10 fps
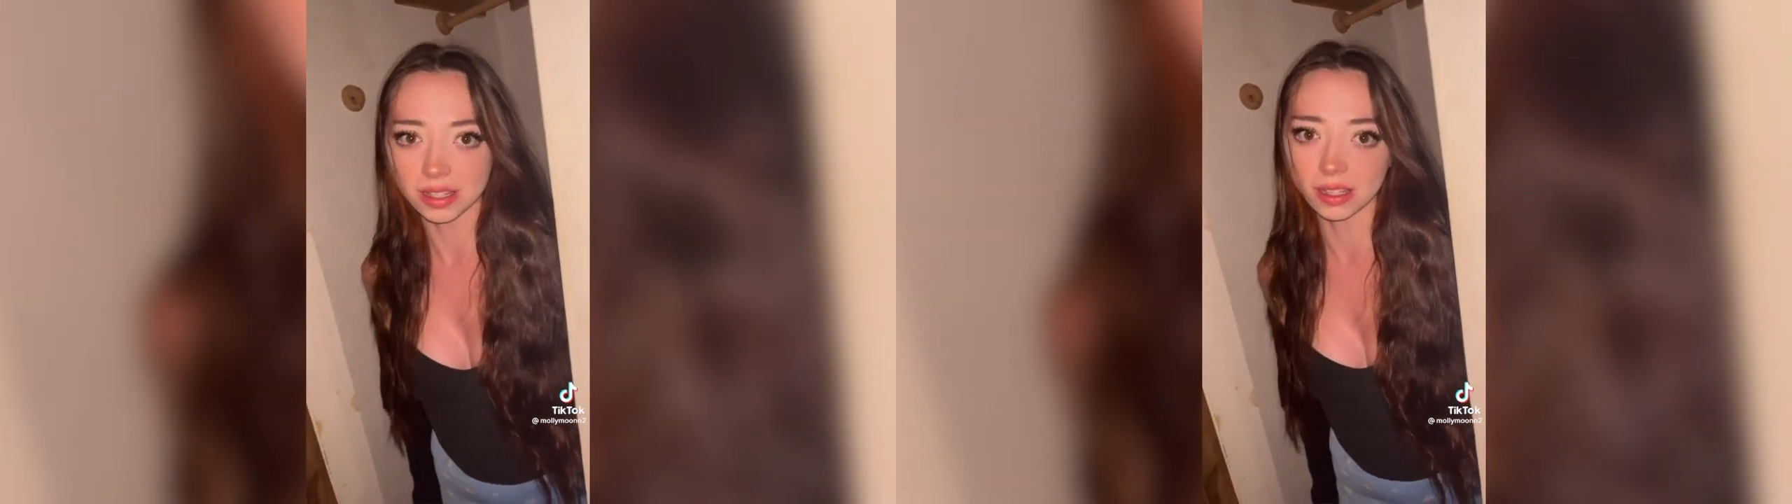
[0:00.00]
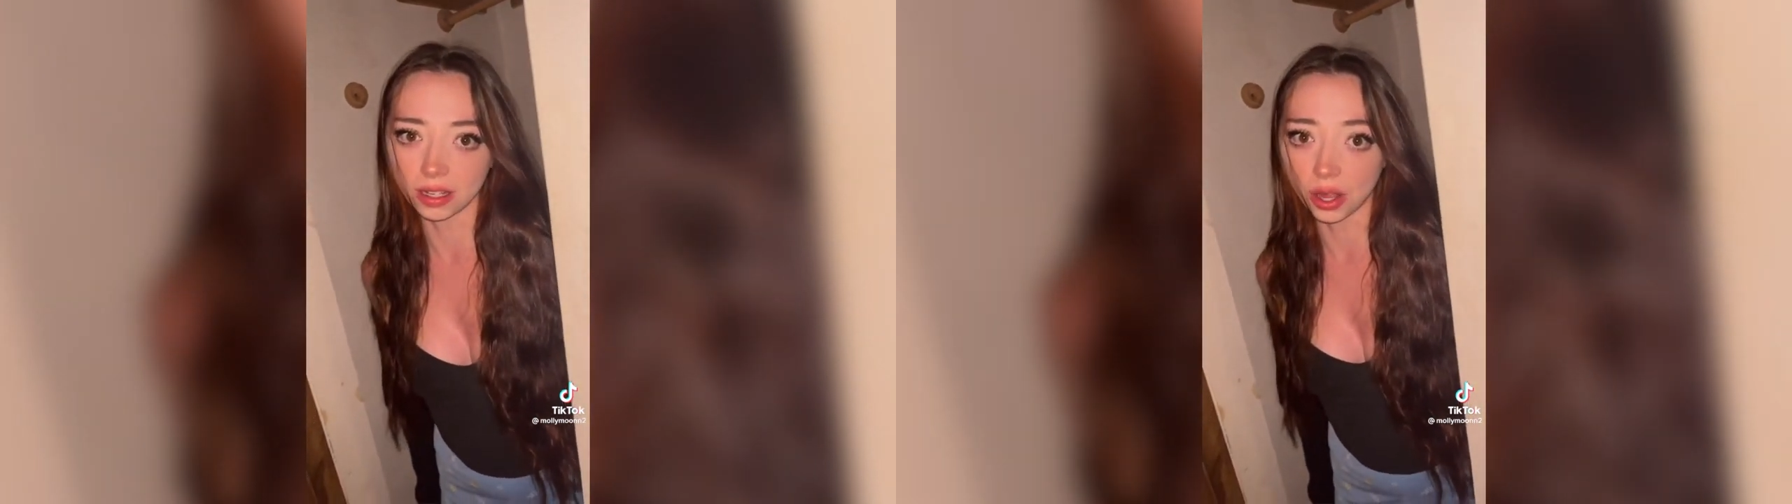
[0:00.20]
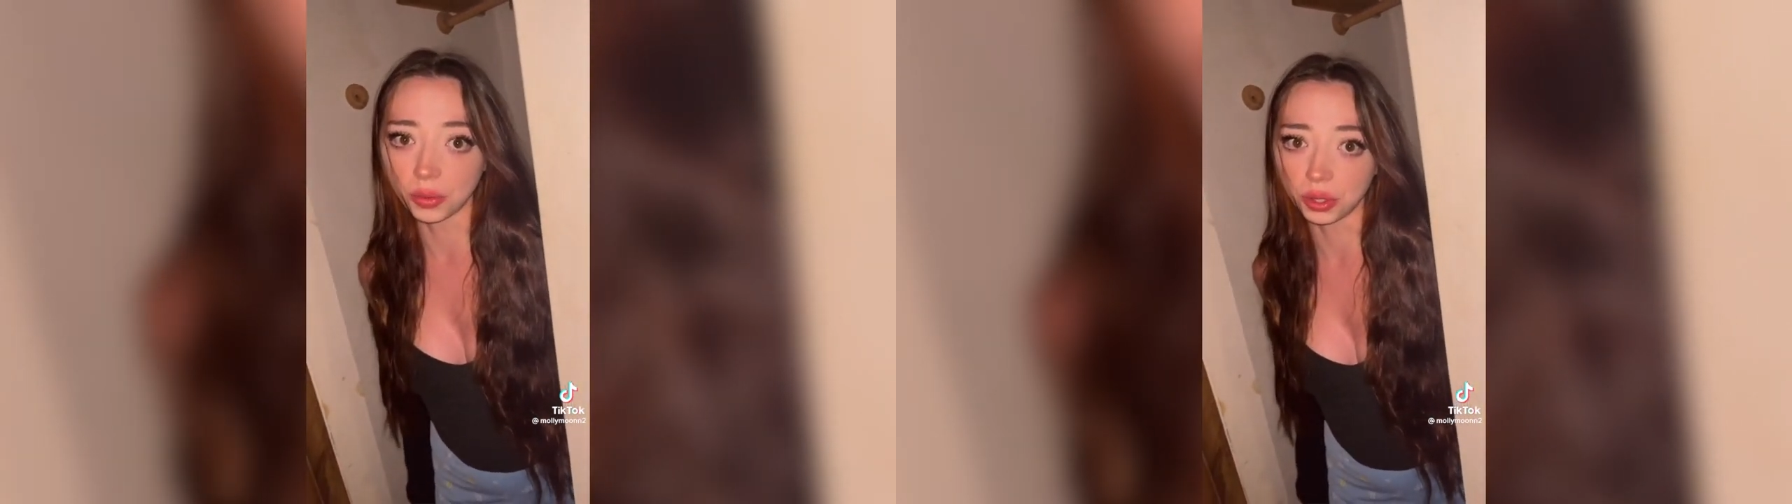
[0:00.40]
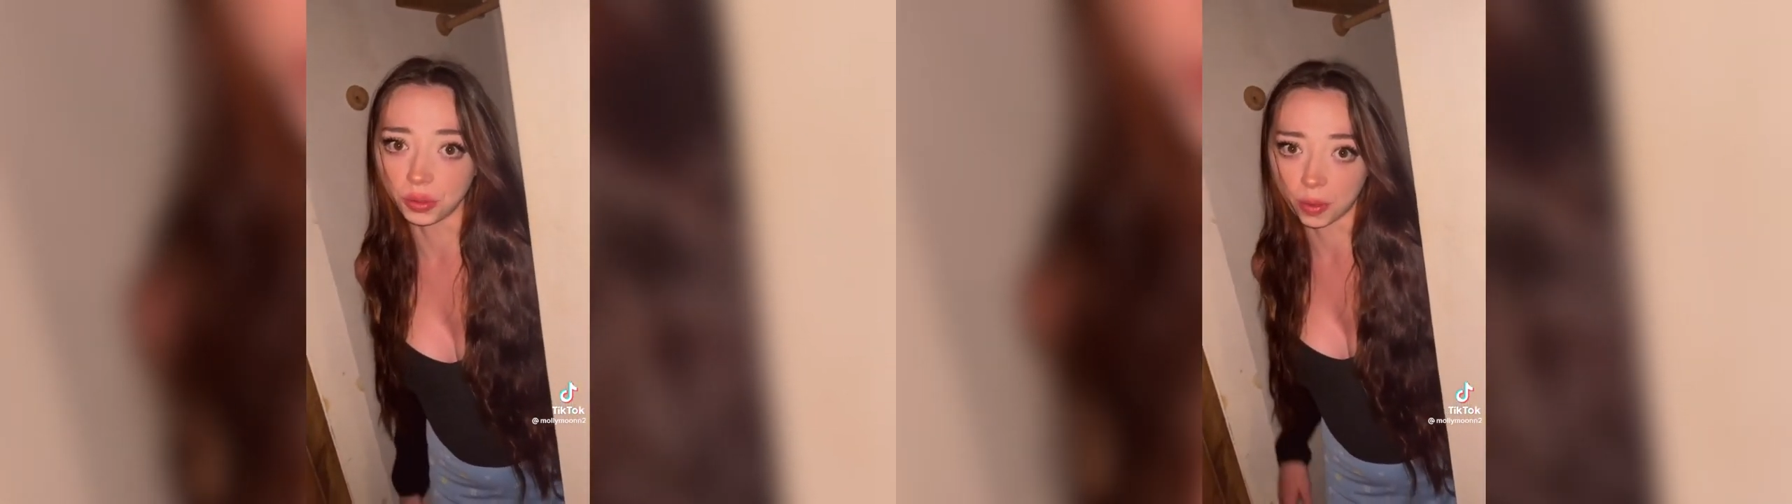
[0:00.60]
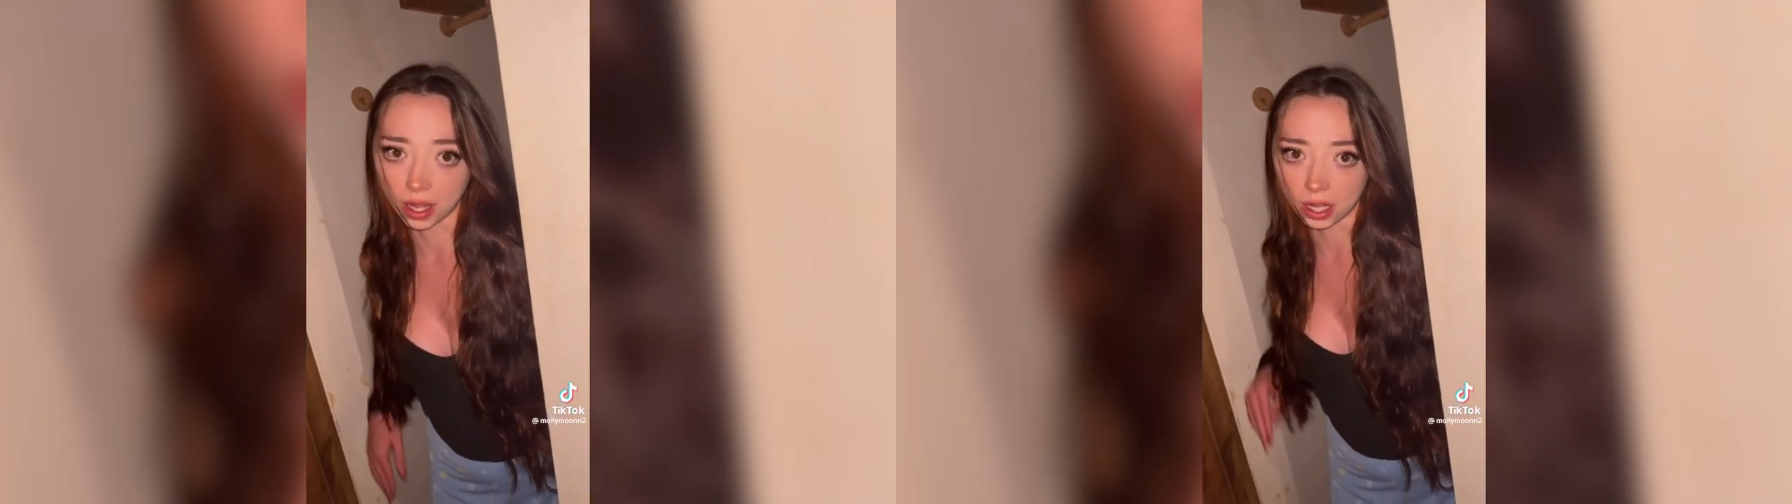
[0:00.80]
to know you
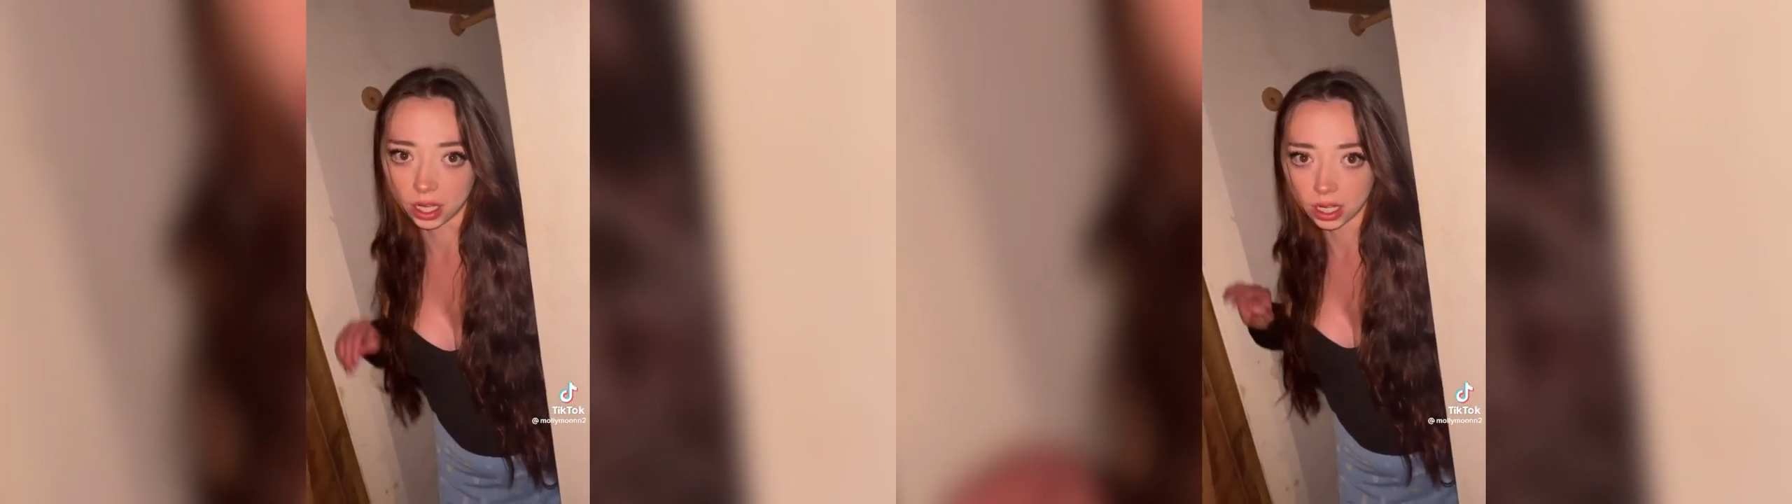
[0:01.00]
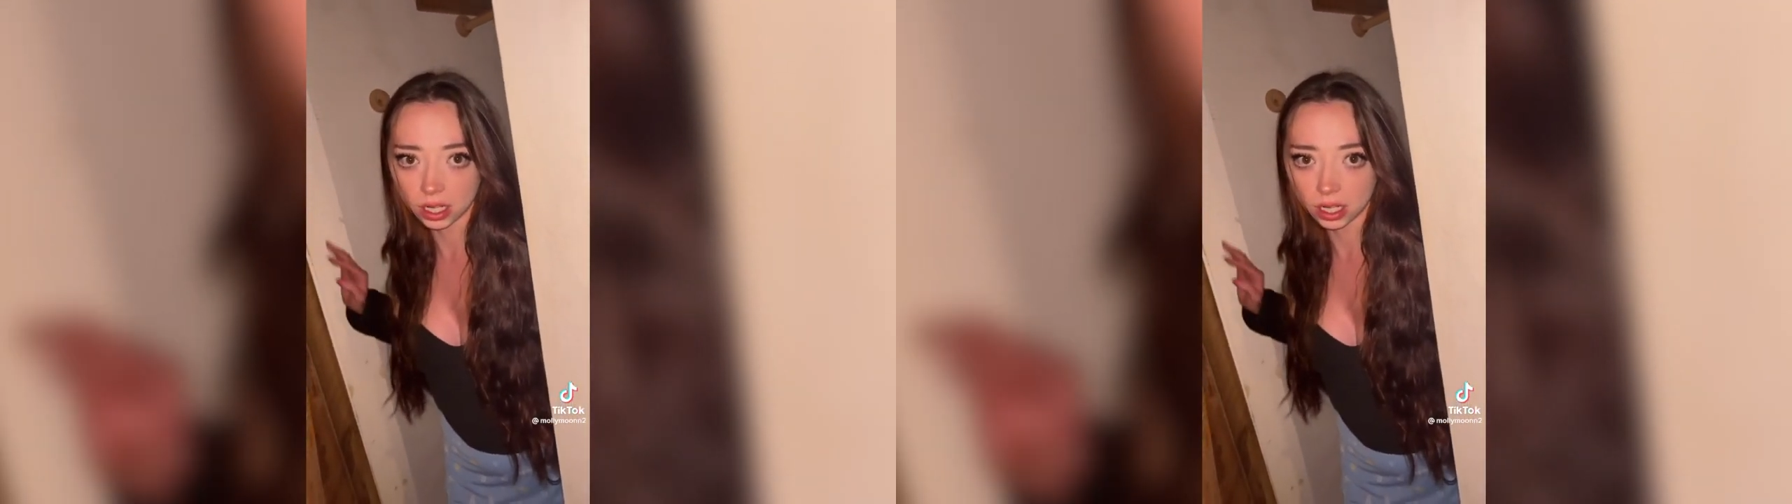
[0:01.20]
better.